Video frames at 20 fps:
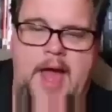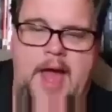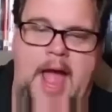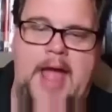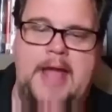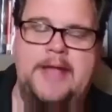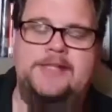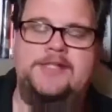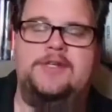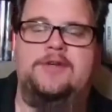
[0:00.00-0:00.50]

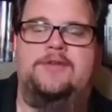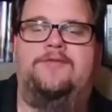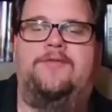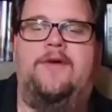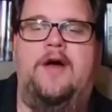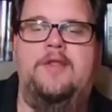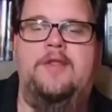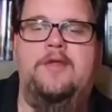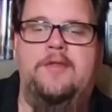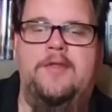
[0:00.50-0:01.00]
I should
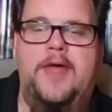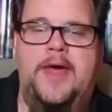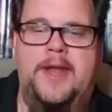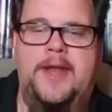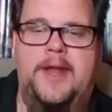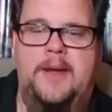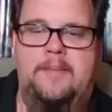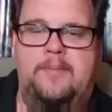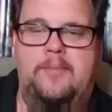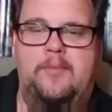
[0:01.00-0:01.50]
follow
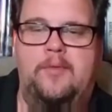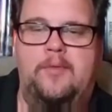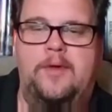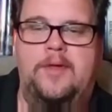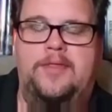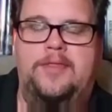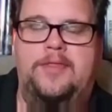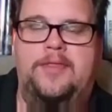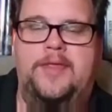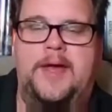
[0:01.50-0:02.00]
that up
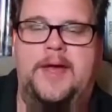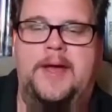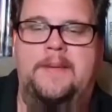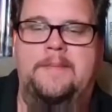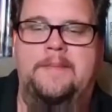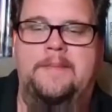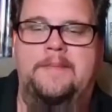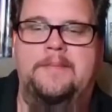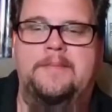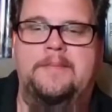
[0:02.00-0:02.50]
with
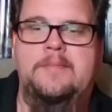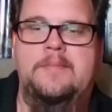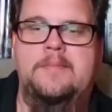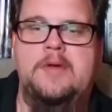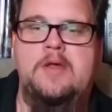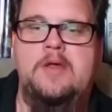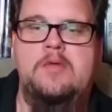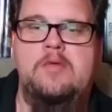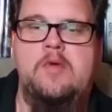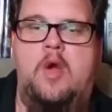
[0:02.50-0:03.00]
um,
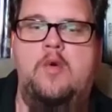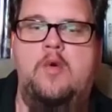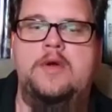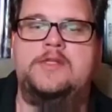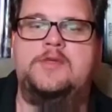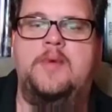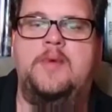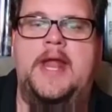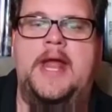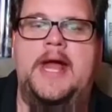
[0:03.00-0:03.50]
I
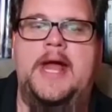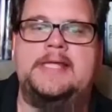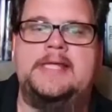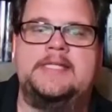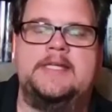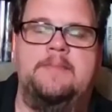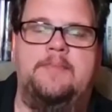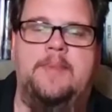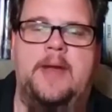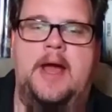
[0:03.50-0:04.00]
always want to
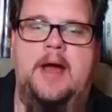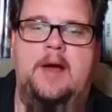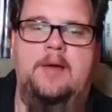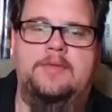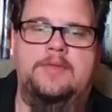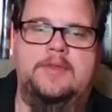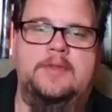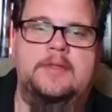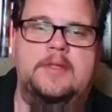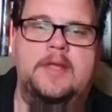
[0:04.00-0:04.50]
ask
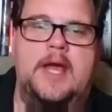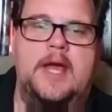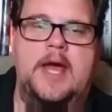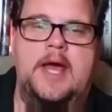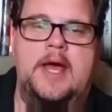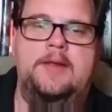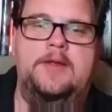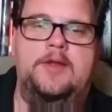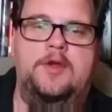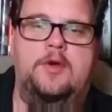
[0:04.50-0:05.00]
about
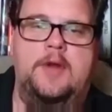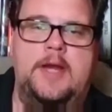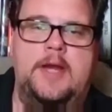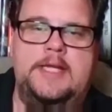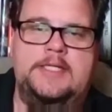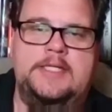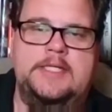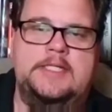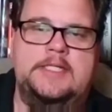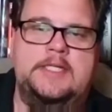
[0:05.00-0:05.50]
uh, your
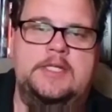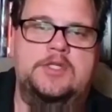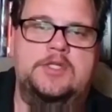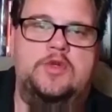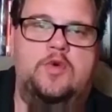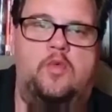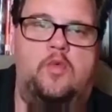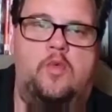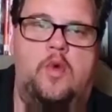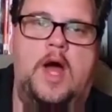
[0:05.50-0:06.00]
agency.
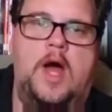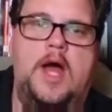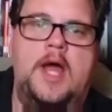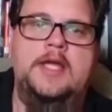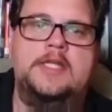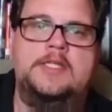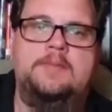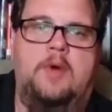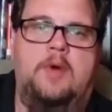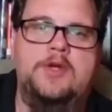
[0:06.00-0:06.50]
So why
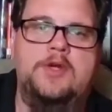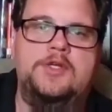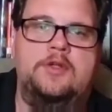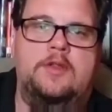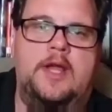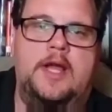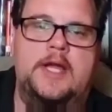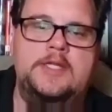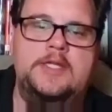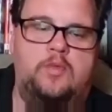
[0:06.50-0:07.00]
is Marsal
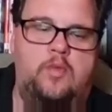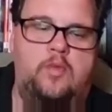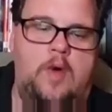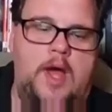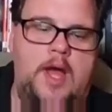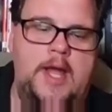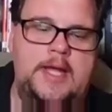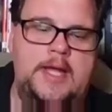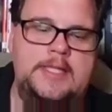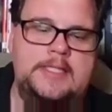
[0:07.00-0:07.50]
Lyon?
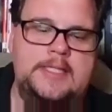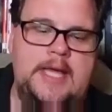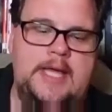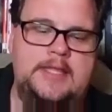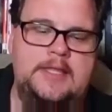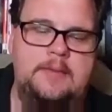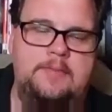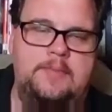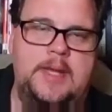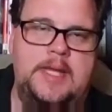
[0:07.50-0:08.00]
Why is
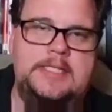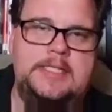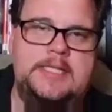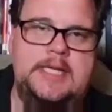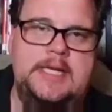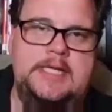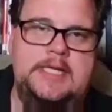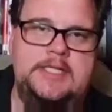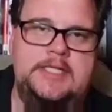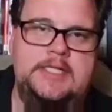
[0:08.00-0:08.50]
that the best
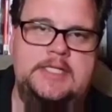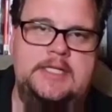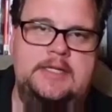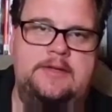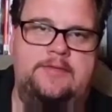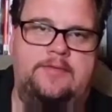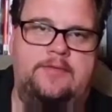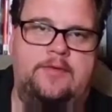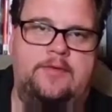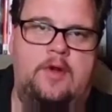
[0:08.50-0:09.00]
agency
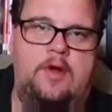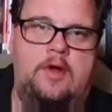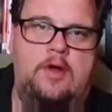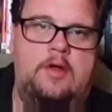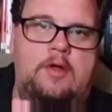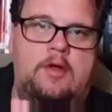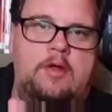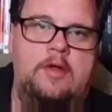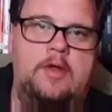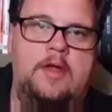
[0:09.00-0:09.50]
for
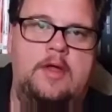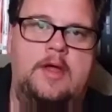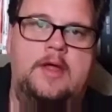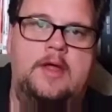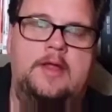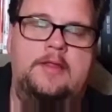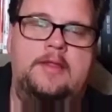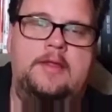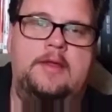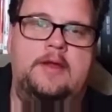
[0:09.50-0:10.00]
all
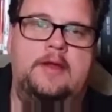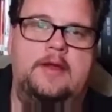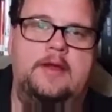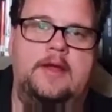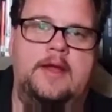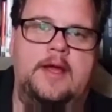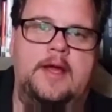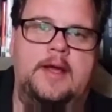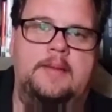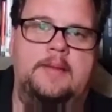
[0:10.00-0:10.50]

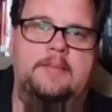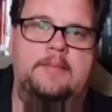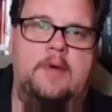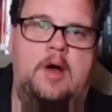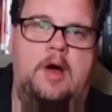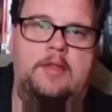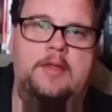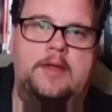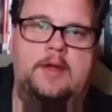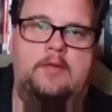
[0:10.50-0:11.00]
the um,
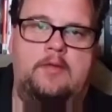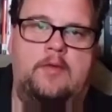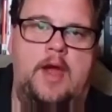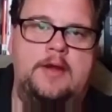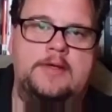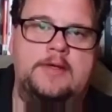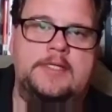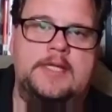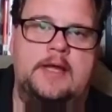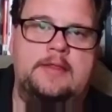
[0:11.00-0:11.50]
all the
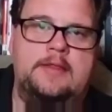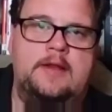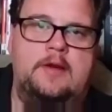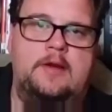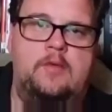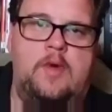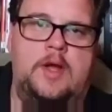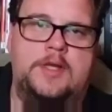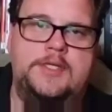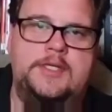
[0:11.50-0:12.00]
writers out there
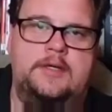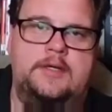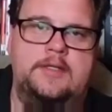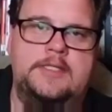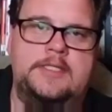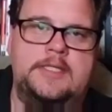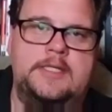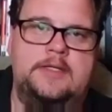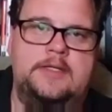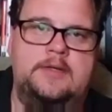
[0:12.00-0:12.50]
watching or
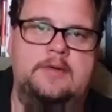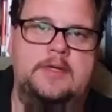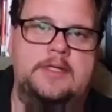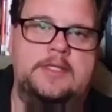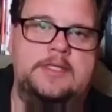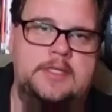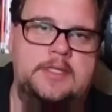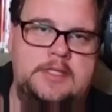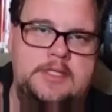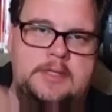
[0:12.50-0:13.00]
listening to
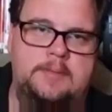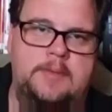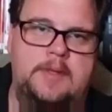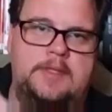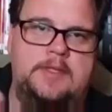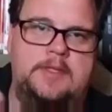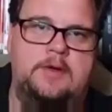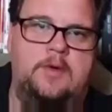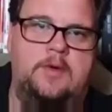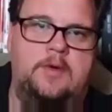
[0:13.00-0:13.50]
us to
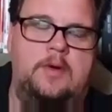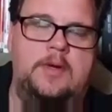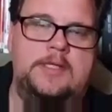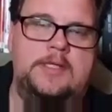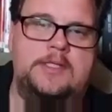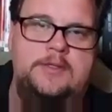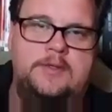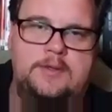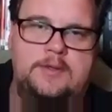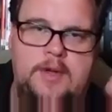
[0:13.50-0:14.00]
submit their queries
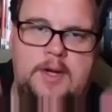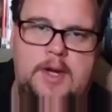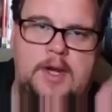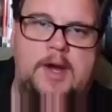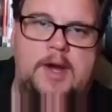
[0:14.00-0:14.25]
to?